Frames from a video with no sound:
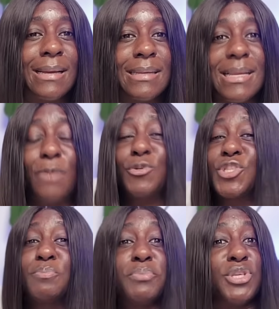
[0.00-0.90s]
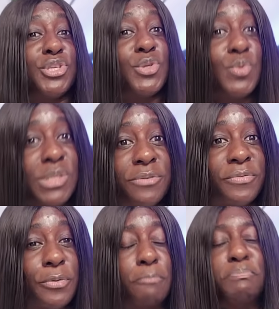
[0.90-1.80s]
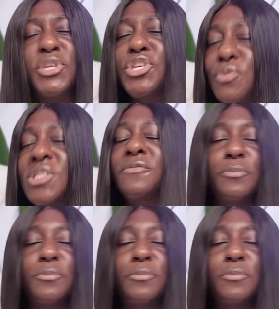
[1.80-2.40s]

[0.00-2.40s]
That was beautiful, beautiful,